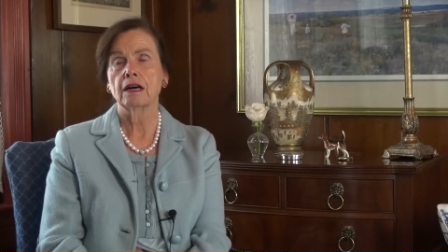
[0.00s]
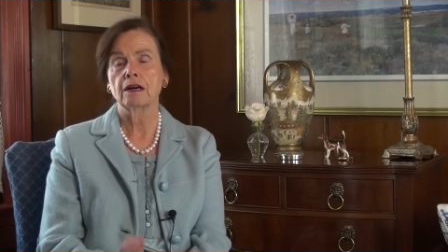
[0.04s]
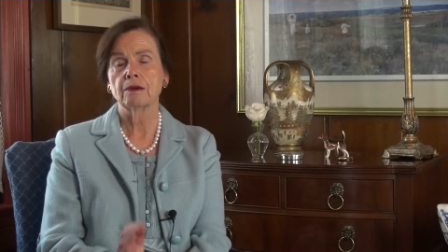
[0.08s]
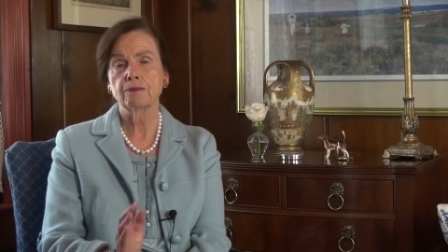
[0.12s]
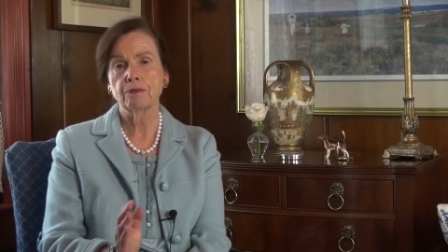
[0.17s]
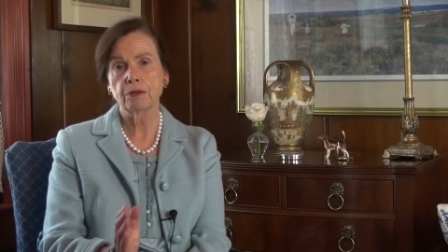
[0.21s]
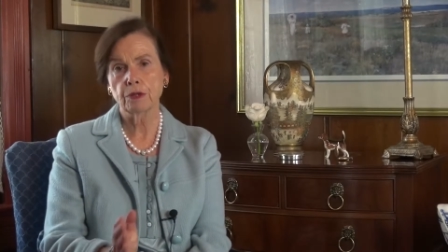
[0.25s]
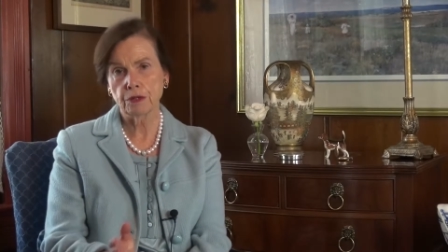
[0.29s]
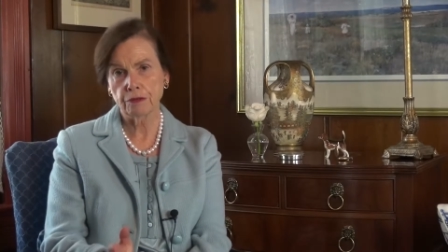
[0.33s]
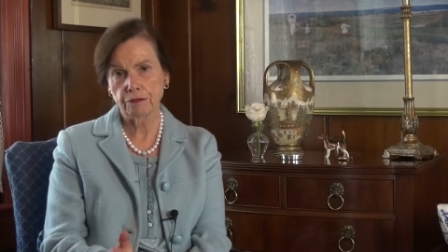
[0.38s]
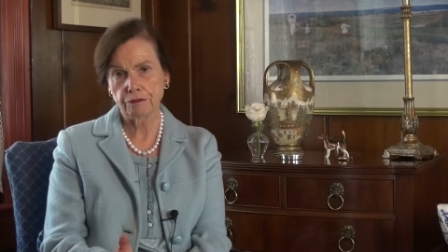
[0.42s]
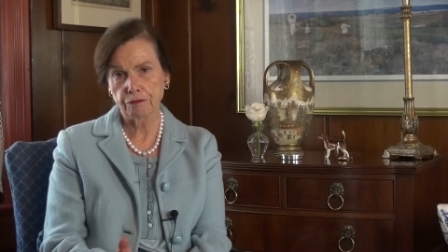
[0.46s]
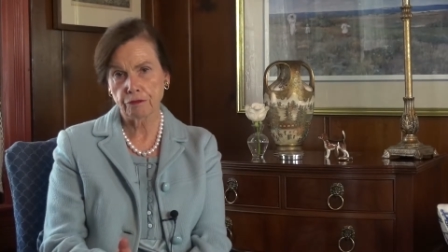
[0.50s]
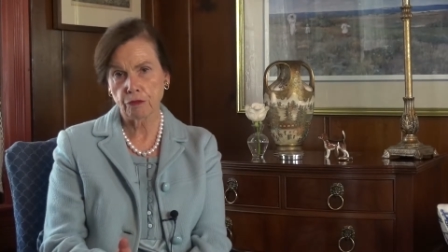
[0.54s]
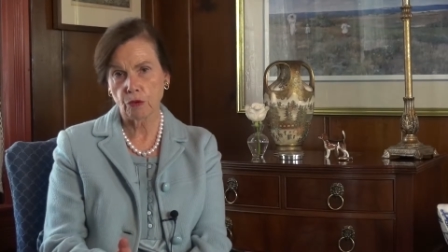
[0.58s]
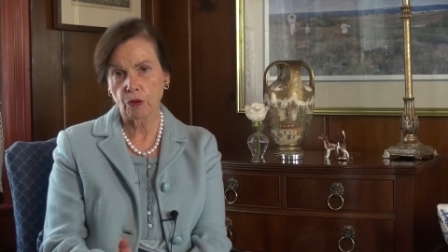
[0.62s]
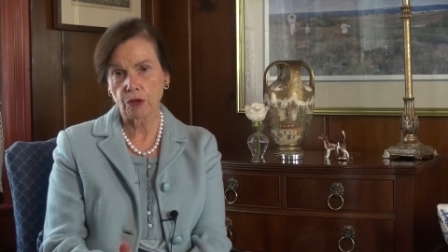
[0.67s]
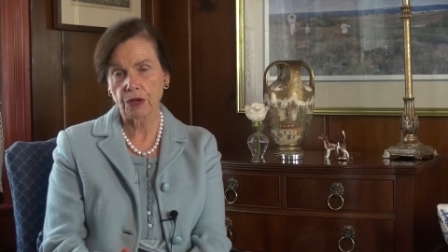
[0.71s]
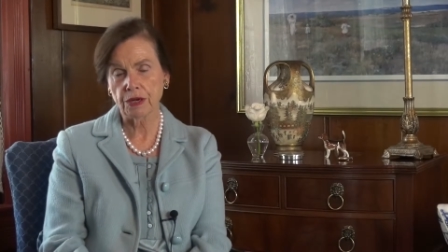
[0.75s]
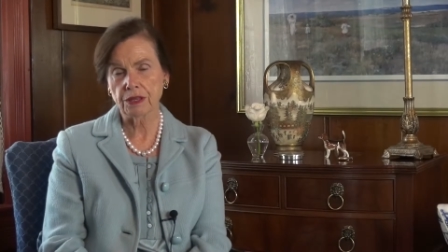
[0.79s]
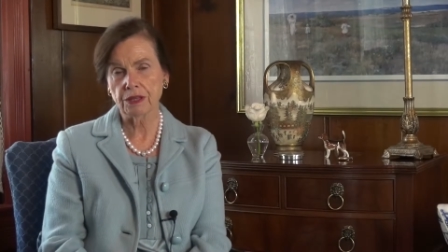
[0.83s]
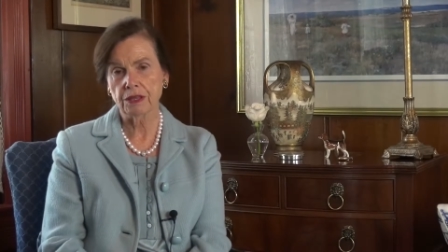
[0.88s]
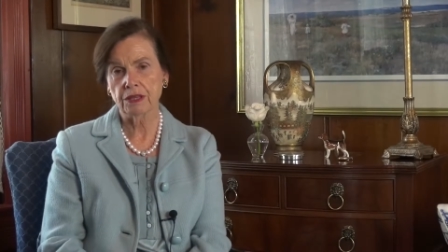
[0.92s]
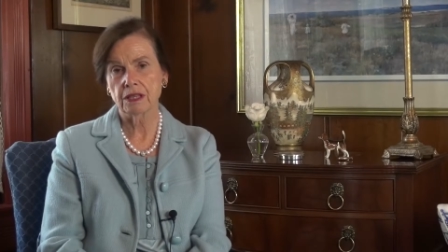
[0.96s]
put
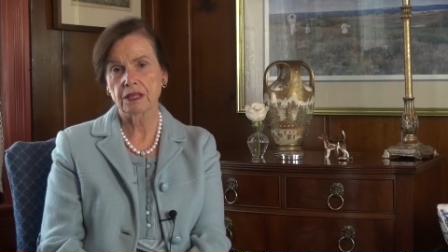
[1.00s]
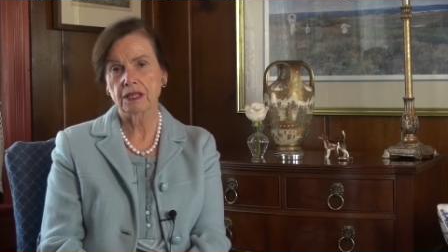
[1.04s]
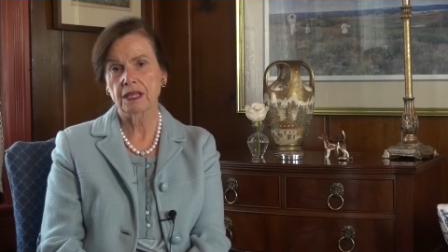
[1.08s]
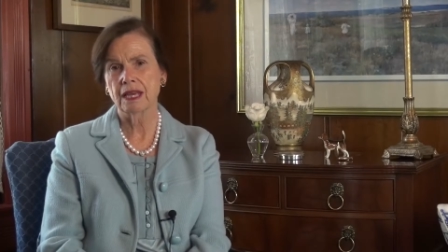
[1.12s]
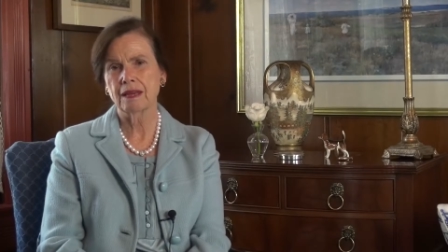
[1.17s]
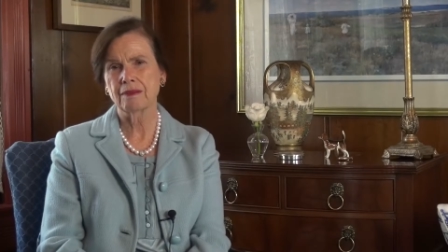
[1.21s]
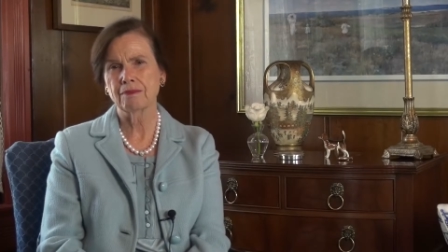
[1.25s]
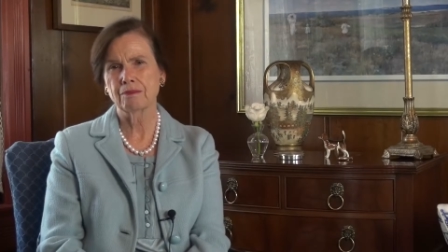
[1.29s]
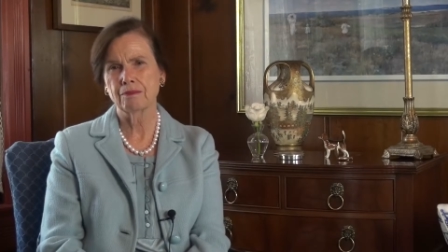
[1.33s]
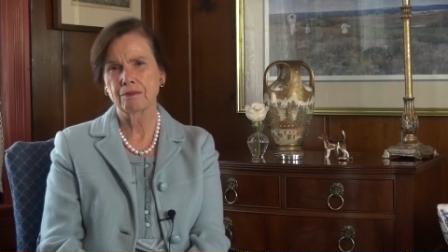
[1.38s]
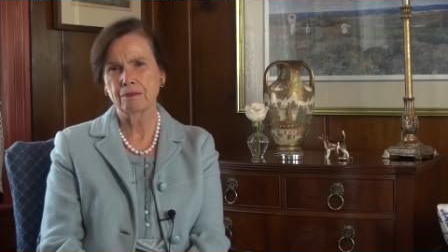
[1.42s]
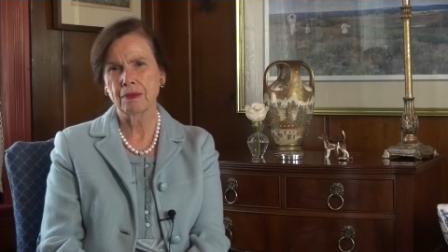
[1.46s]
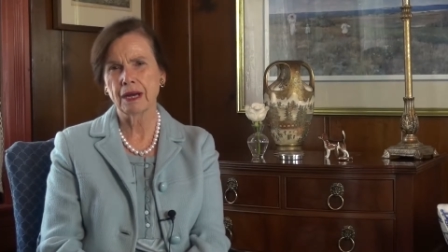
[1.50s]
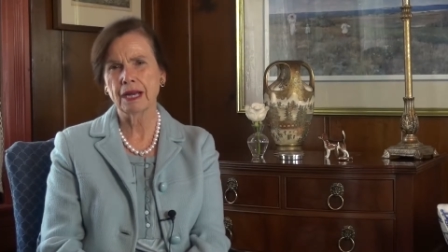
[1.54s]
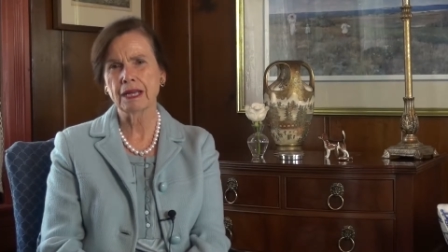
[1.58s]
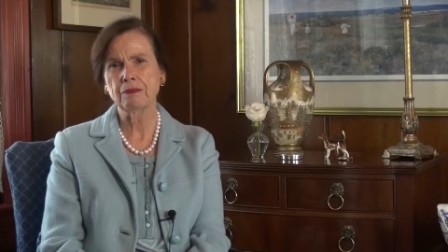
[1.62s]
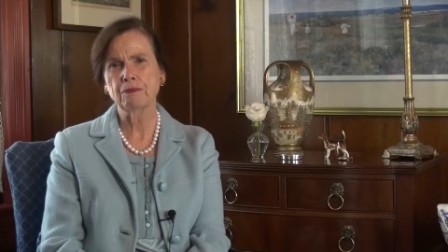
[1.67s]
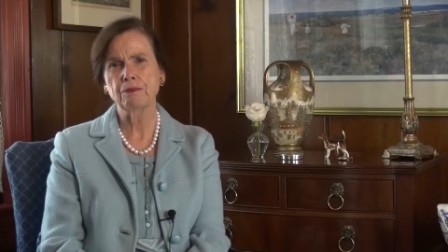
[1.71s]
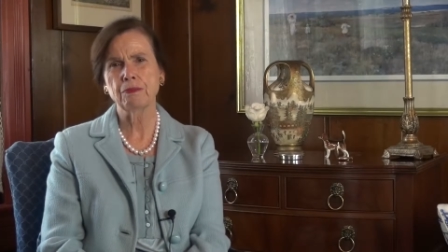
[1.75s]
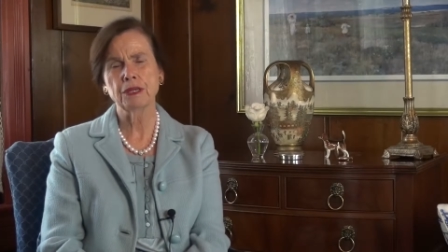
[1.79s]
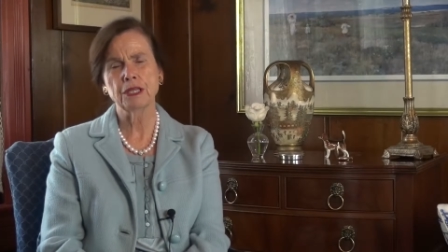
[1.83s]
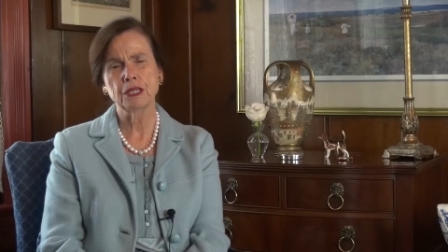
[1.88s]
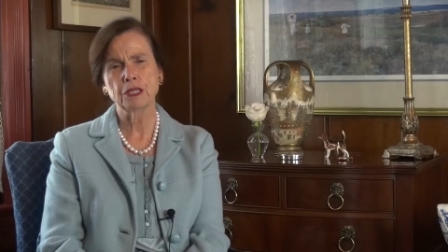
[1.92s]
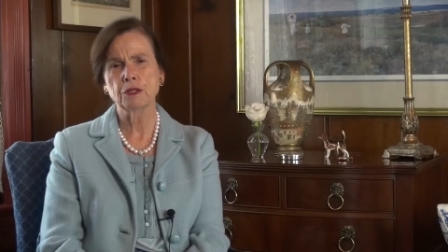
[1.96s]
forth that might
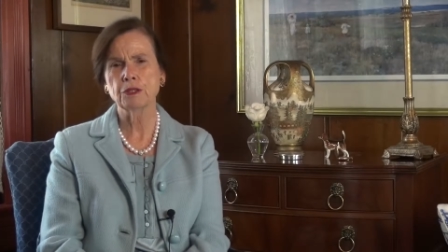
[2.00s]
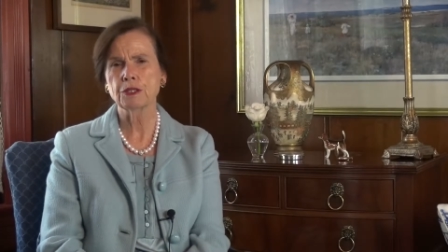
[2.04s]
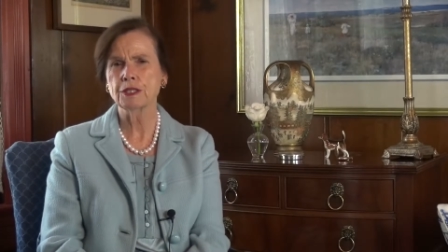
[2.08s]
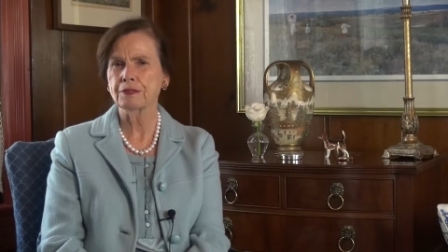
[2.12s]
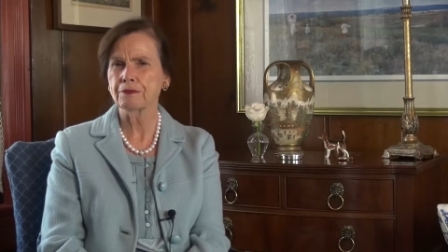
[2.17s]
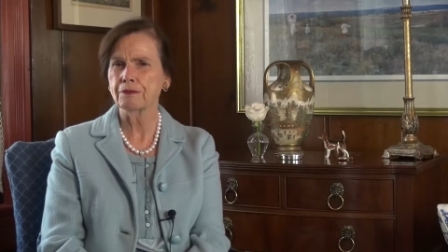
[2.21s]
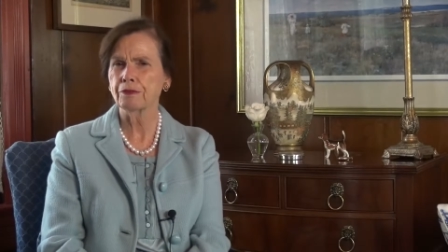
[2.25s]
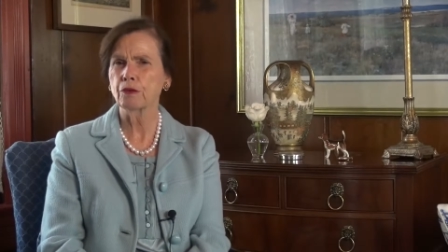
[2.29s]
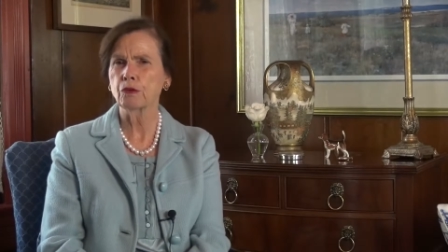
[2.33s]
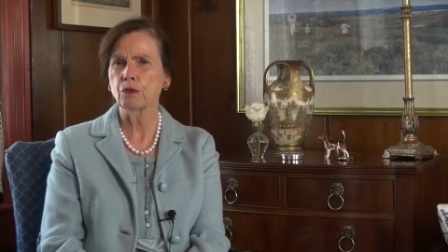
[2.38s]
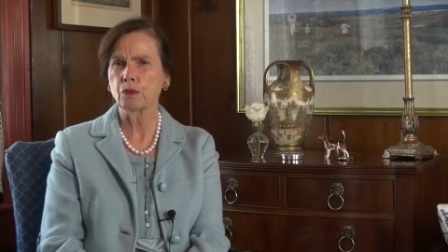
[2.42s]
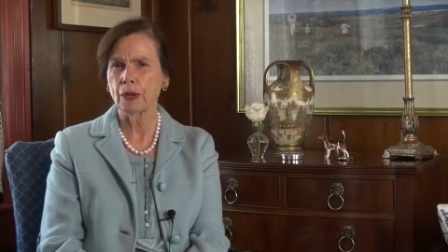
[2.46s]
be useful